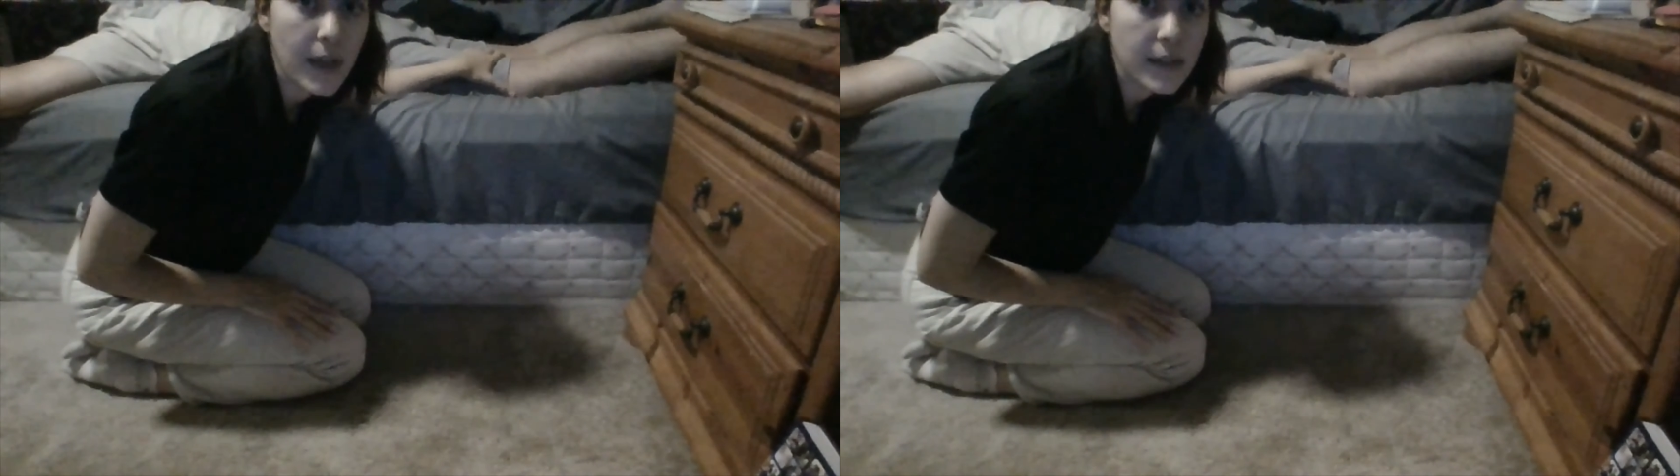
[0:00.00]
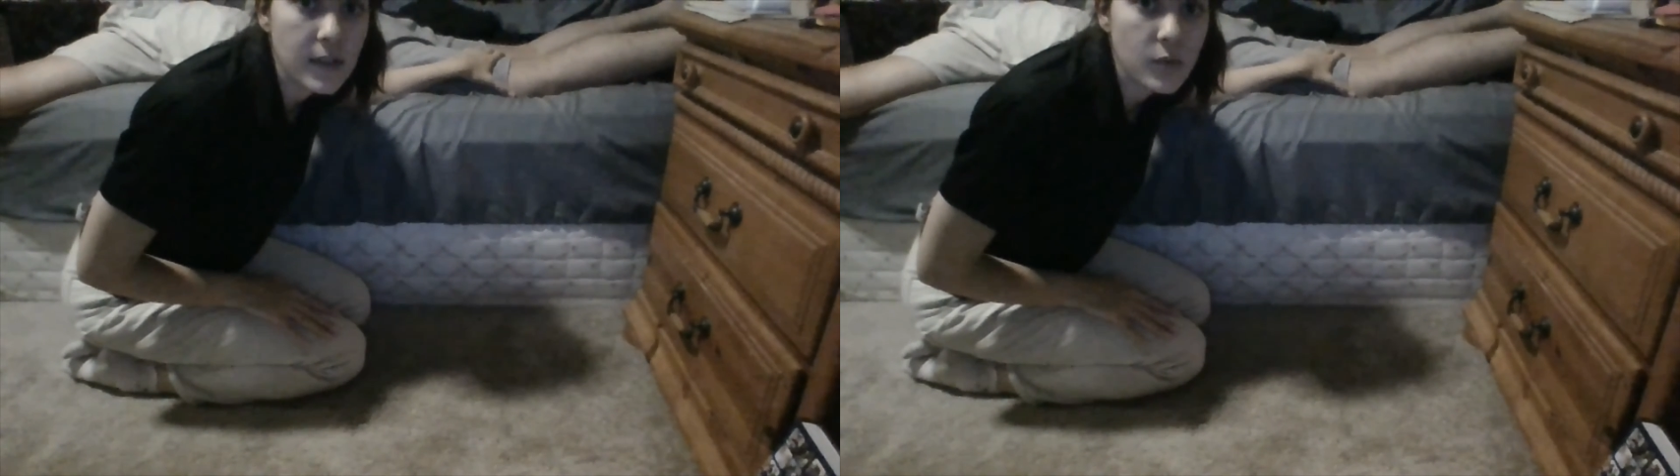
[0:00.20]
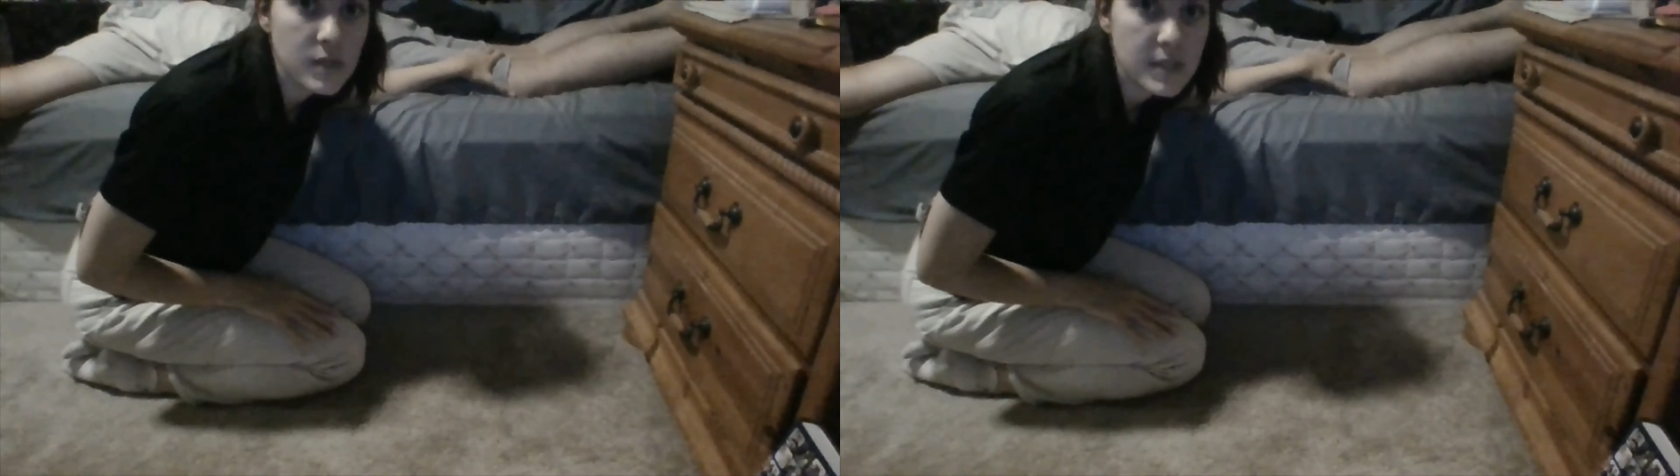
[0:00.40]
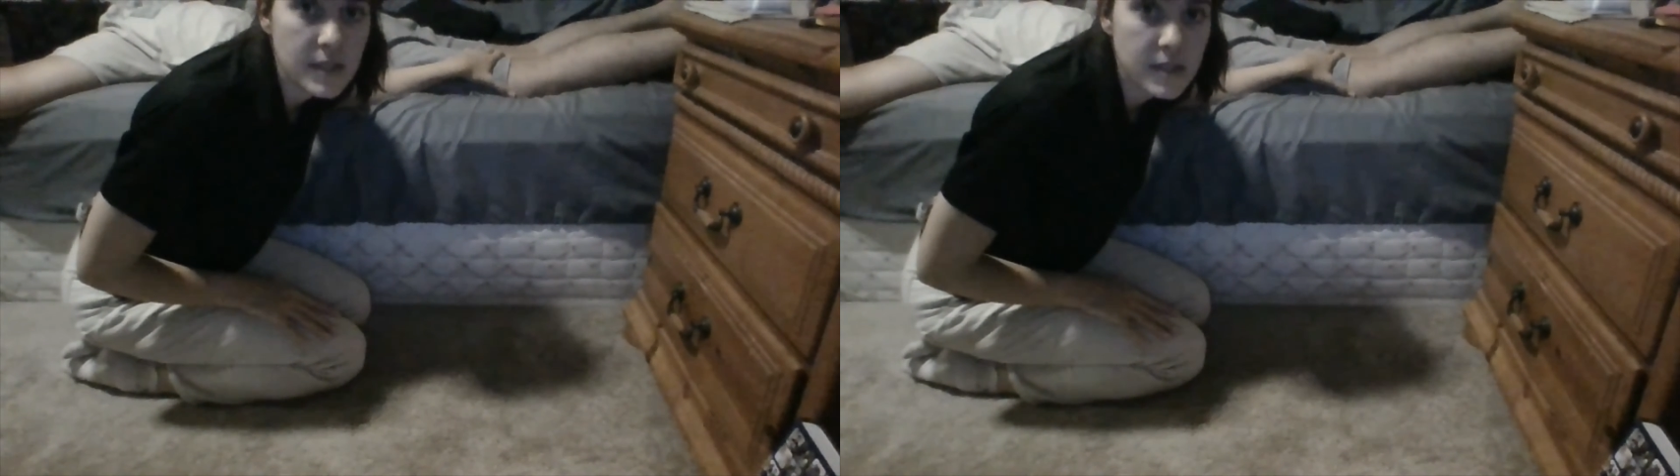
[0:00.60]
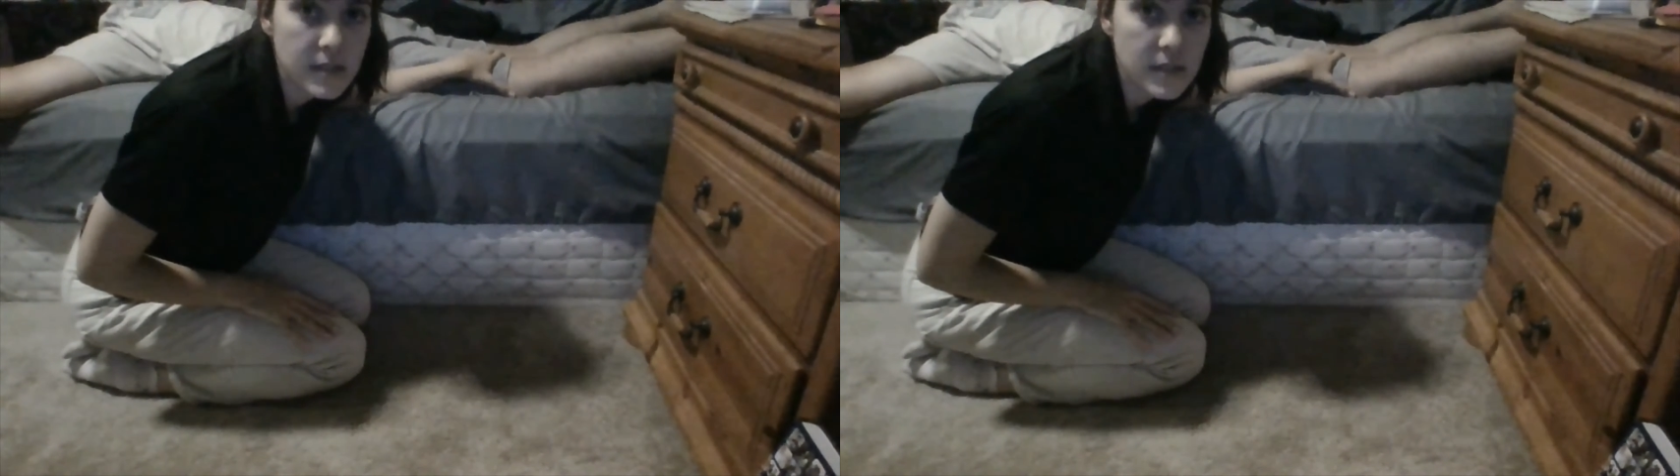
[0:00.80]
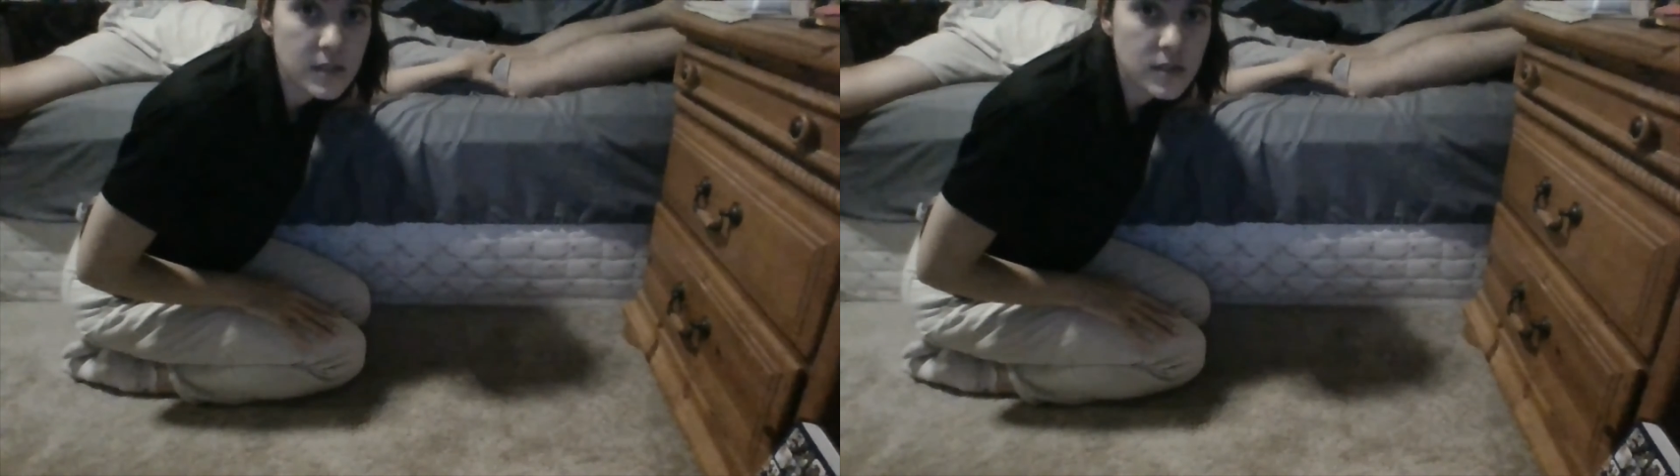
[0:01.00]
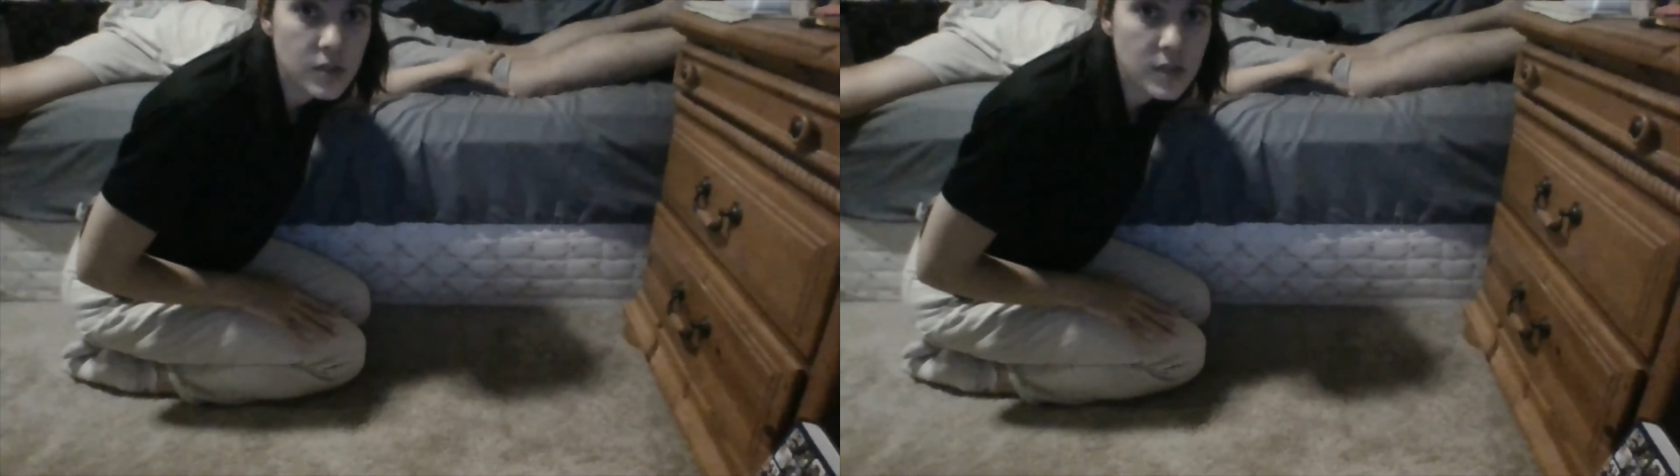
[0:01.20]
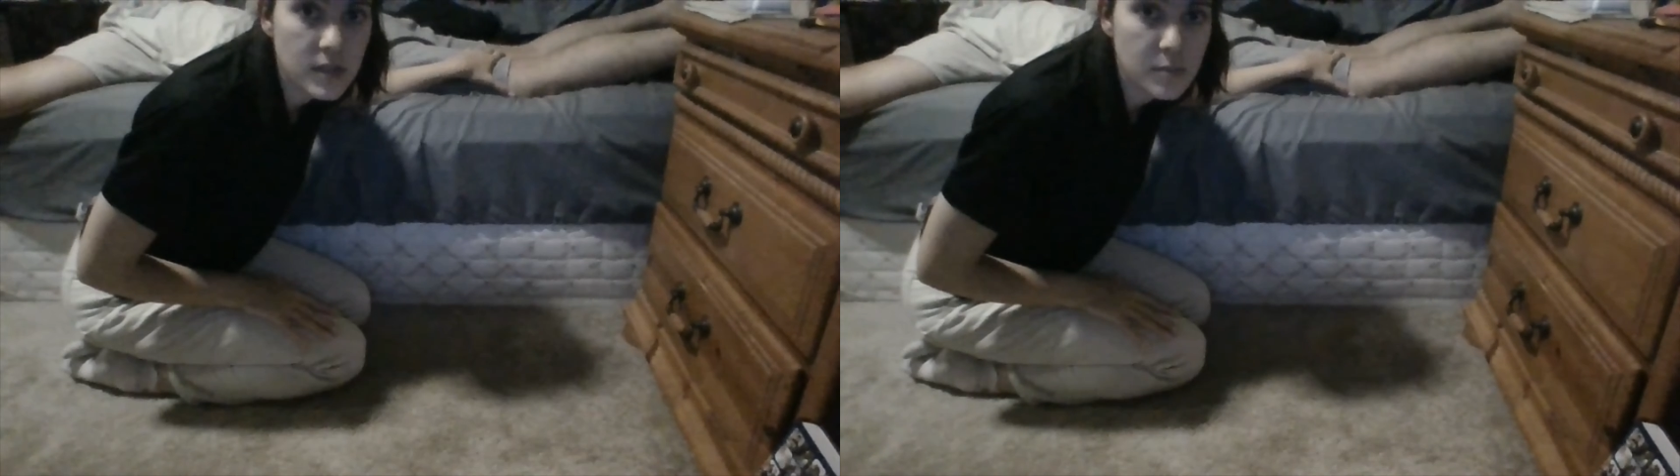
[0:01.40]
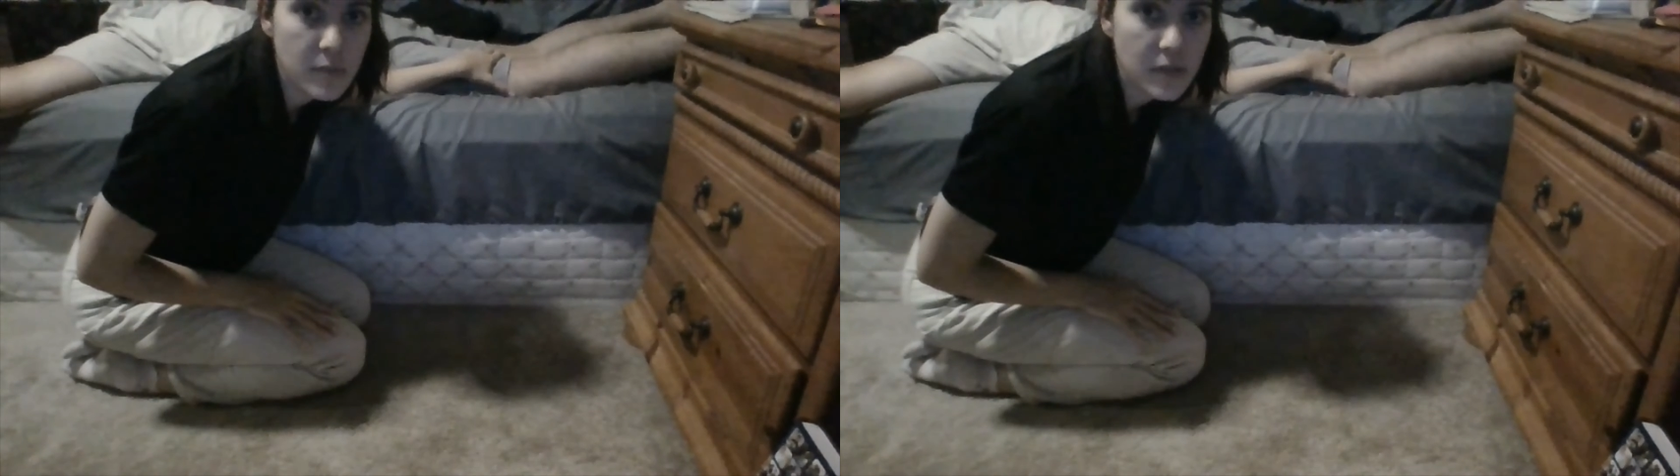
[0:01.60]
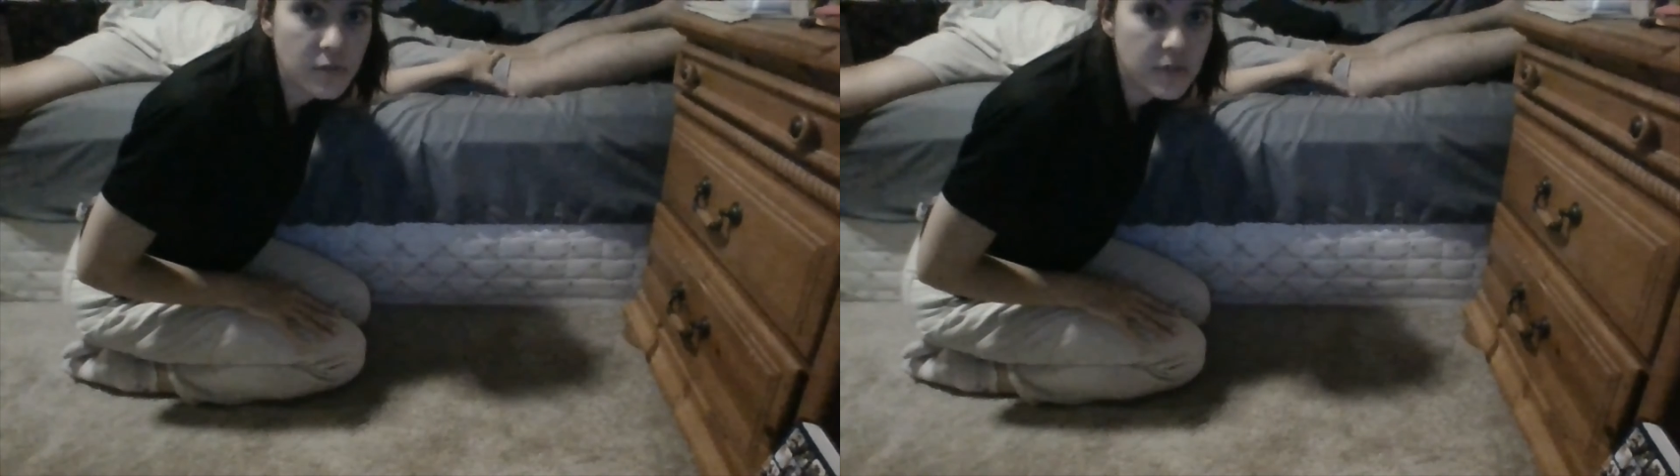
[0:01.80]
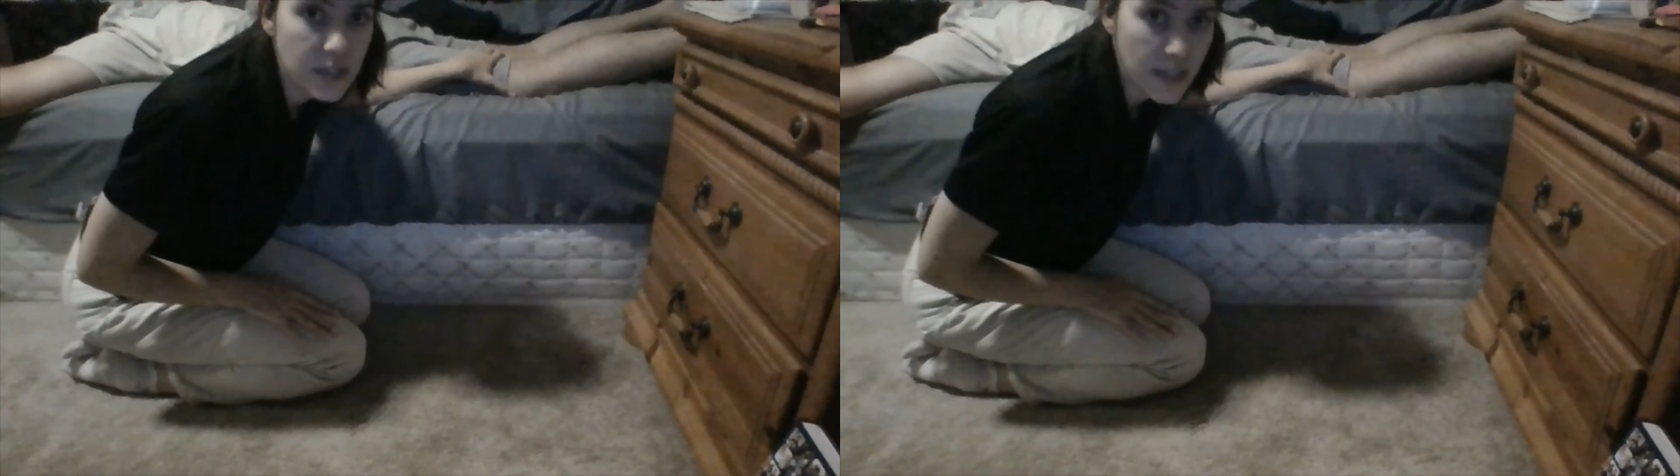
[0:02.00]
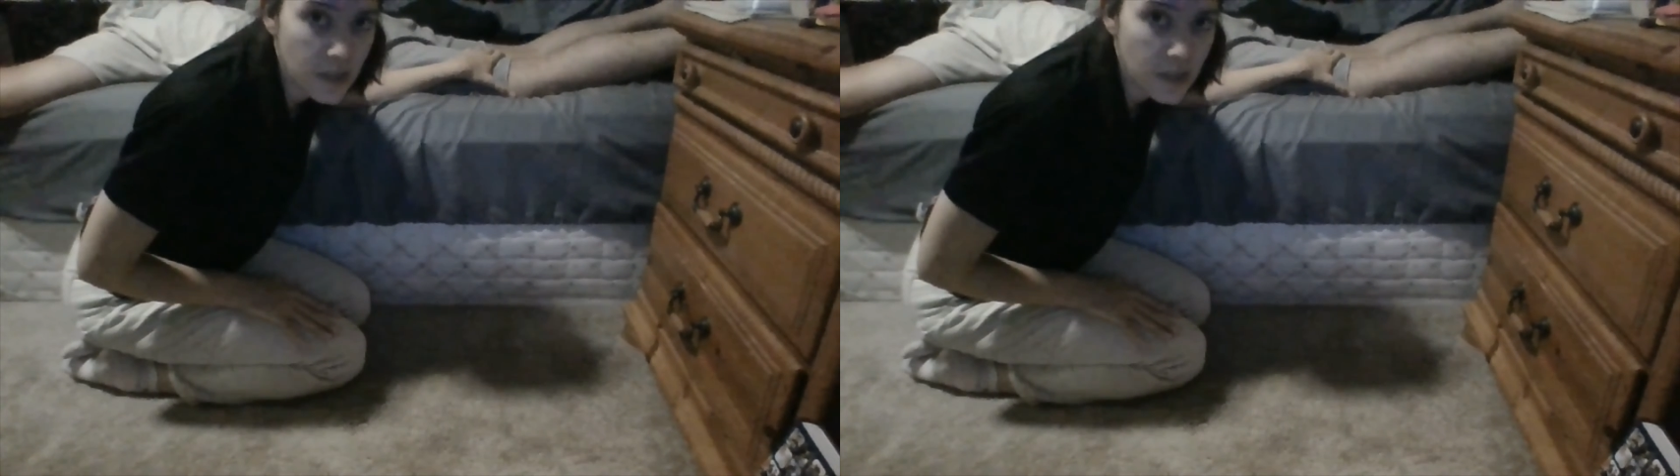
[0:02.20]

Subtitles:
adding resistance just above the